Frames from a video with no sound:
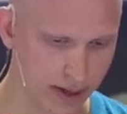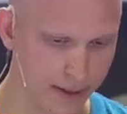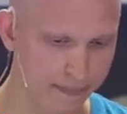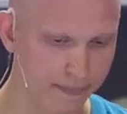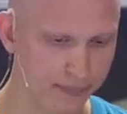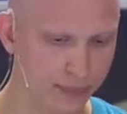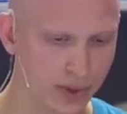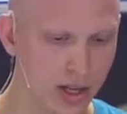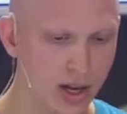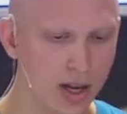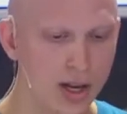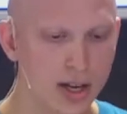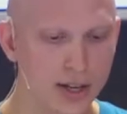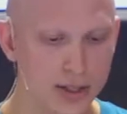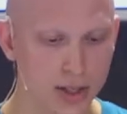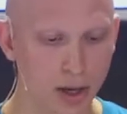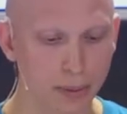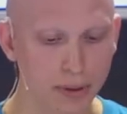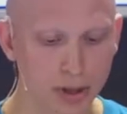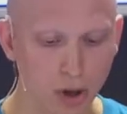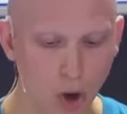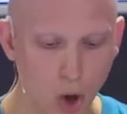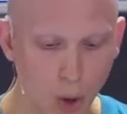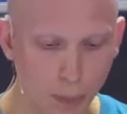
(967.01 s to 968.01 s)
Okay.
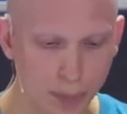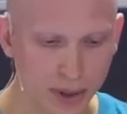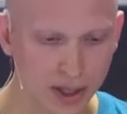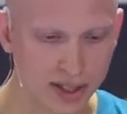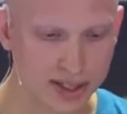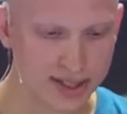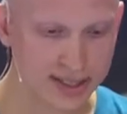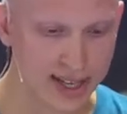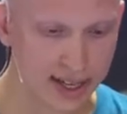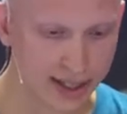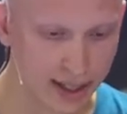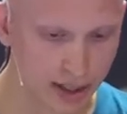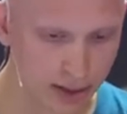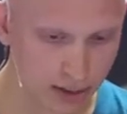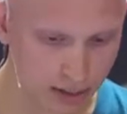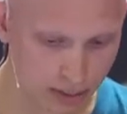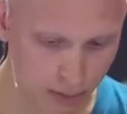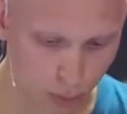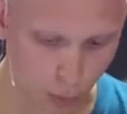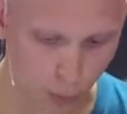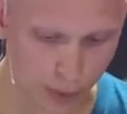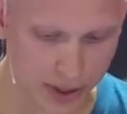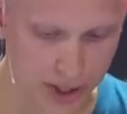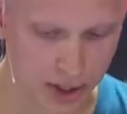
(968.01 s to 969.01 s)
So I'm going to open a second
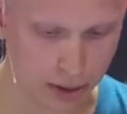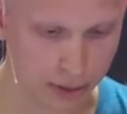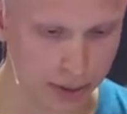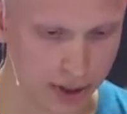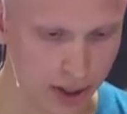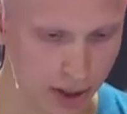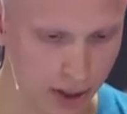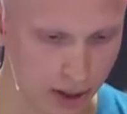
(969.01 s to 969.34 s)
window